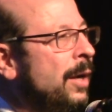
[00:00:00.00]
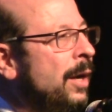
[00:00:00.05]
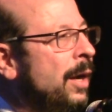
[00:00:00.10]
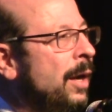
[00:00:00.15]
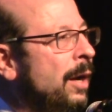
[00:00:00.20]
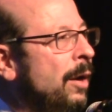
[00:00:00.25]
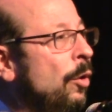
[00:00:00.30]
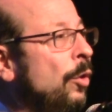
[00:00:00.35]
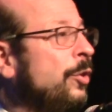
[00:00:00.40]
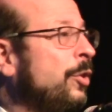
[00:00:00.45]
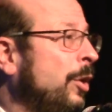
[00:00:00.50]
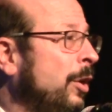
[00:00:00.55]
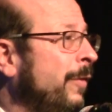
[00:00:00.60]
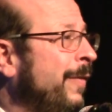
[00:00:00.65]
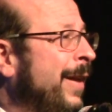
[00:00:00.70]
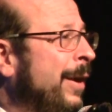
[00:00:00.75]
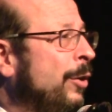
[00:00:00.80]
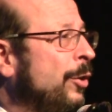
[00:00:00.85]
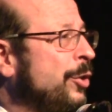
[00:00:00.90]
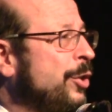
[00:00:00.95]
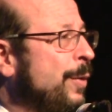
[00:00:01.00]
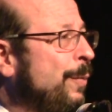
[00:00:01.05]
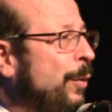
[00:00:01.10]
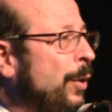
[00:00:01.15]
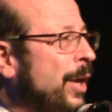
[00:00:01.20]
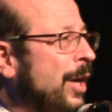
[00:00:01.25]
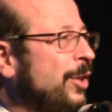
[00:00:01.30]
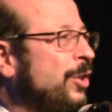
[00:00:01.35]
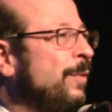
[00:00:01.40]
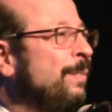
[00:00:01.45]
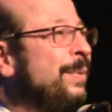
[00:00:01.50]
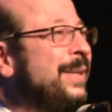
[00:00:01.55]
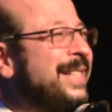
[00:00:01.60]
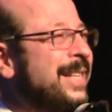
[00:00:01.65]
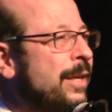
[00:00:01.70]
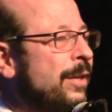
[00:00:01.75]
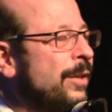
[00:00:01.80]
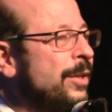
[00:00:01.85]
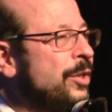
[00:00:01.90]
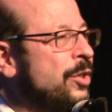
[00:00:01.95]
uh, alternative energy production,
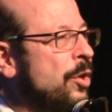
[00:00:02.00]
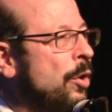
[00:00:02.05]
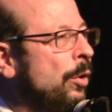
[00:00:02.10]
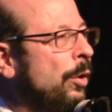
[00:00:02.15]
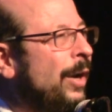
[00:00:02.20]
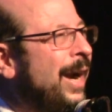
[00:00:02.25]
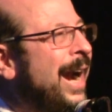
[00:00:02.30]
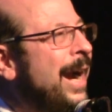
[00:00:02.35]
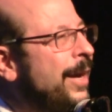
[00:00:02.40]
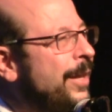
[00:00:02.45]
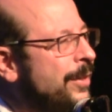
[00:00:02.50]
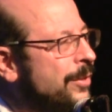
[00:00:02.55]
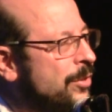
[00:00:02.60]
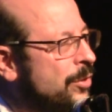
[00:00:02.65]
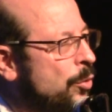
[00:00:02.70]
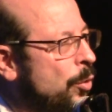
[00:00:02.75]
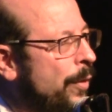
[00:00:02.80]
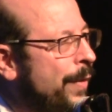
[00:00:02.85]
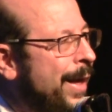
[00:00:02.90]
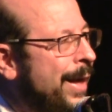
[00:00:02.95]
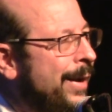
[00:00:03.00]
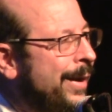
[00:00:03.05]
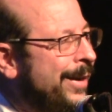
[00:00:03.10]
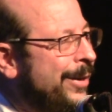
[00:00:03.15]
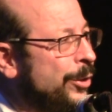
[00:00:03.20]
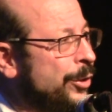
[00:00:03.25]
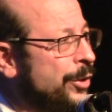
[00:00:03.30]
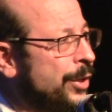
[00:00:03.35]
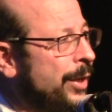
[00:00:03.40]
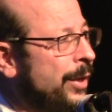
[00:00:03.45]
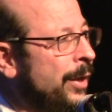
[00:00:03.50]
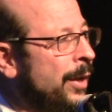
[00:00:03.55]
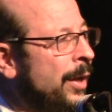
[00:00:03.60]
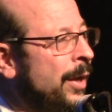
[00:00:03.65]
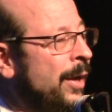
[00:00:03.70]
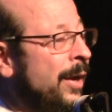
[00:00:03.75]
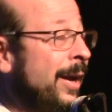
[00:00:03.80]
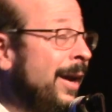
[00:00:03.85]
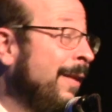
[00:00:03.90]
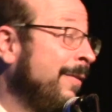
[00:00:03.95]
particularly solar, how do you store that energy?
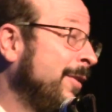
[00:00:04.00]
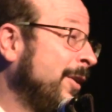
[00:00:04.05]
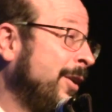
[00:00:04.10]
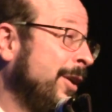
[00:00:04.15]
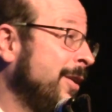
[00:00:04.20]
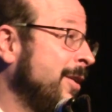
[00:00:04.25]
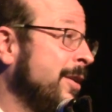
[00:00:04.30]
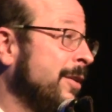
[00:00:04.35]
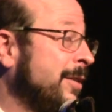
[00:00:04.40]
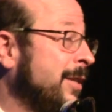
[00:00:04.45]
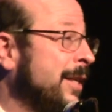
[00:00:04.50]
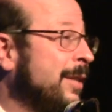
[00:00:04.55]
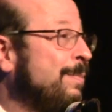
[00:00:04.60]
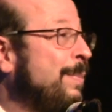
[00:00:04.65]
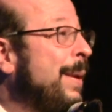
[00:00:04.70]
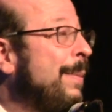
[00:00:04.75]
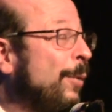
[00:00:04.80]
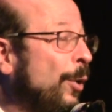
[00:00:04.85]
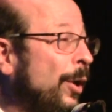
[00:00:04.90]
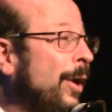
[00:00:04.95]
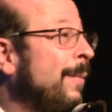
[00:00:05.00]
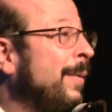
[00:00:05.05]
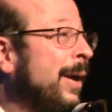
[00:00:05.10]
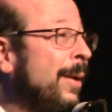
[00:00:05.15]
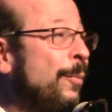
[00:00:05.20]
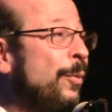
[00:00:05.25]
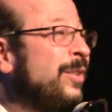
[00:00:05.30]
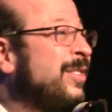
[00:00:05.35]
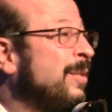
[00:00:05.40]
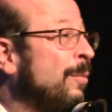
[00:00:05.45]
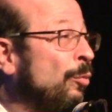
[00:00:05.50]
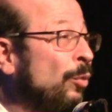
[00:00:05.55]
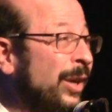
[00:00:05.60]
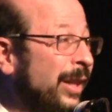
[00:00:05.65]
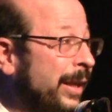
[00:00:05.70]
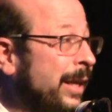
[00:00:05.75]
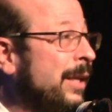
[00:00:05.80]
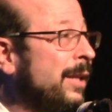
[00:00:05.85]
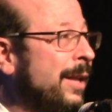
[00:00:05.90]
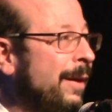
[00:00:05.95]
And the good news is people are coming up with some
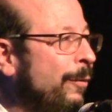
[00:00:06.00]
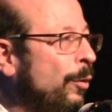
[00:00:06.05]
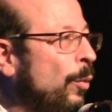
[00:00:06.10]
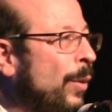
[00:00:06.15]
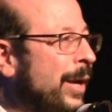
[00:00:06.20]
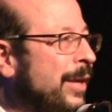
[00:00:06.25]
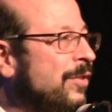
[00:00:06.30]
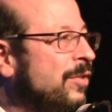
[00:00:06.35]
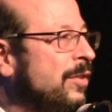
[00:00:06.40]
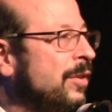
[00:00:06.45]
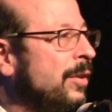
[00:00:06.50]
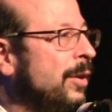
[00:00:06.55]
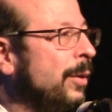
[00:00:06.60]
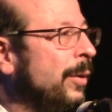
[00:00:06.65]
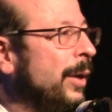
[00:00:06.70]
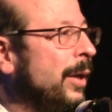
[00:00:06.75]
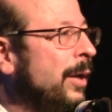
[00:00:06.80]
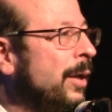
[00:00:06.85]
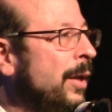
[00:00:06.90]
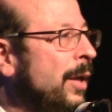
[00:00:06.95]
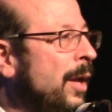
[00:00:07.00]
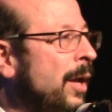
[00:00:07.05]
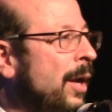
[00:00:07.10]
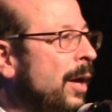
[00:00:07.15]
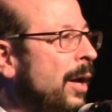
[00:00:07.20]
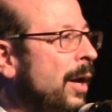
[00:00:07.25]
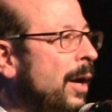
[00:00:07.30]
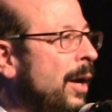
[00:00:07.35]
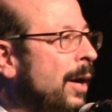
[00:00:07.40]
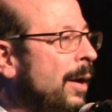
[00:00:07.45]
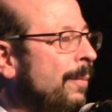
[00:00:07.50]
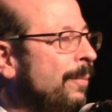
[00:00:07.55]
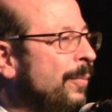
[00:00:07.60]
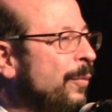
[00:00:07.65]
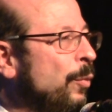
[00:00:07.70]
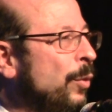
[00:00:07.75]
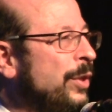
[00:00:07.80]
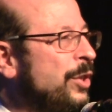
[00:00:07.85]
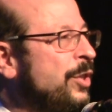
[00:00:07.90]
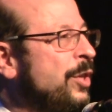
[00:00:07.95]
really clever ways to do it,
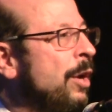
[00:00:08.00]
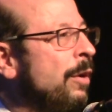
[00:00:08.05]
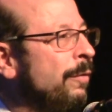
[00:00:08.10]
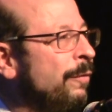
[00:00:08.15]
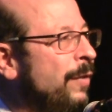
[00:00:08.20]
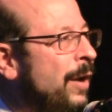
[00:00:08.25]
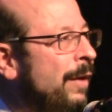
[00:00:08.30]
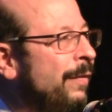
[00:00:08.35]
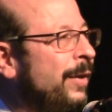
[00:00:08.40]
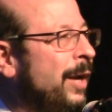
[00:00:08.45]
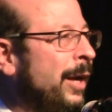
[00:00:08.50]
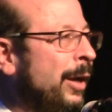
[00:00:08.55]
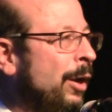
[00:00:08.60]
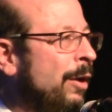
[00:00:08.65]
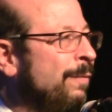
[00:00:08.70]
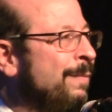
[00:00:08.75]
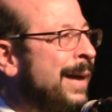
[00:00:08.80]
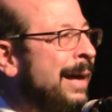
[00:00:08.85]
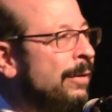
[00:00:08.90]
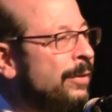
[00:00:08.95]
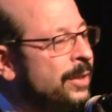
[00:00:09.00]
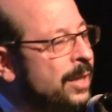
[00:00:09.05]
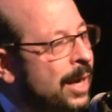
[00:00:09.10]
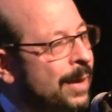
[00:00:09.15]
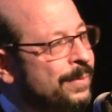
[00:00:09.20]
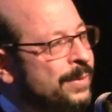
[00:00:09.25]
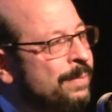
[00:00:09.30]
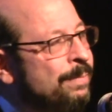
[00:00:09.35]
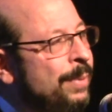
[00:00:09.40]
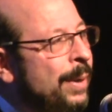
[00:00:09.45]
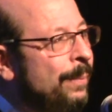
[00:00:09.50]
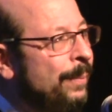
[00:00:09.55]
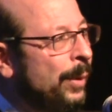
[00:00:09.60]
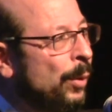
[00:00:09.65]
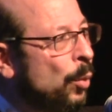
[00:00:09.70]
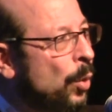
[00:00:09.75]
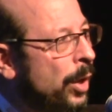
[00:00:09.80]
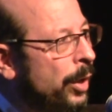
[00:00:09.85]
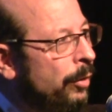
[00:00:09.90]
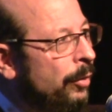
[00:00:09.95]
um, which don't involve cutting off mountaintops and
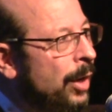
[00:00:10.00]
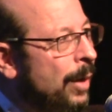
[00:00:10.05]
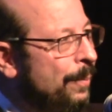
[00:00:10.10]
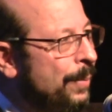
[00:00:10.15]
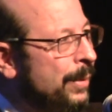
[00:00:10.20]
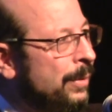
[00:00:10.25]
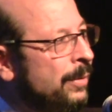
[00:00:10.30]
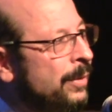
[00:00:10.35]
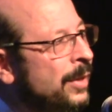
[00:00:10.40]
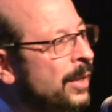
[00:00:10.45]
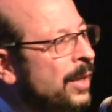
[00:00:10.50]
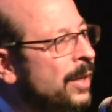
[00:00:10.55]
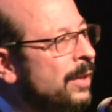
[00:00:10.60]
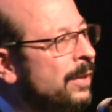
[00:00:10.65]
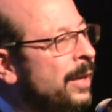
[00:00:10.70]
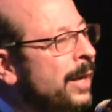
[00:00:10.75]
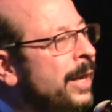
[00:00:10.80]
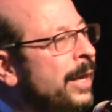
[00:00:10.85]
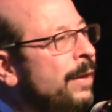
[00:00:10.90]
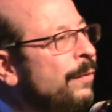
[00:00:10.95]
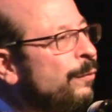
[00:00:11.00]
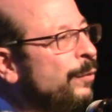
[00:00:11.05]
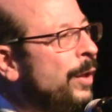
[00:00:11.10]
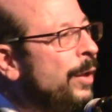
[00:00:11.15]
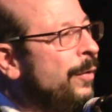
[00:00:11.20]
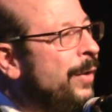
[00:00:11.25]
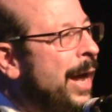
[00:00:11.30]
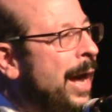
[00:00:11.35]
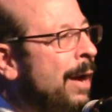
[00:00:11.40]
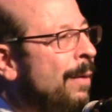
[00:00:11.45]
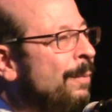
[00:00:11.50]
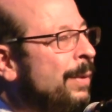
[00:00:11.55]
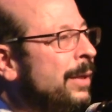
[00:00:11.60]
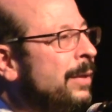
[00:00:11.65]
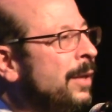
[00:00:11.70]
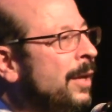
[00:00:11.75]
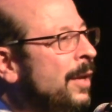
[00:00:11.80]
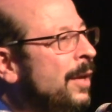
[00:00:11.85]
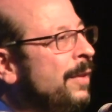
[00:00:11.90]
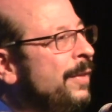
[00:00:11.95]
pumping water up and letting it flow down, but
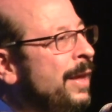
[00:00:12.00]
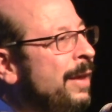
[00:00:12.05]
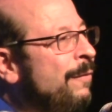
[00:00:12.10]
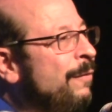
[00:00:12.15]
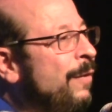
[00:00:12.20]
they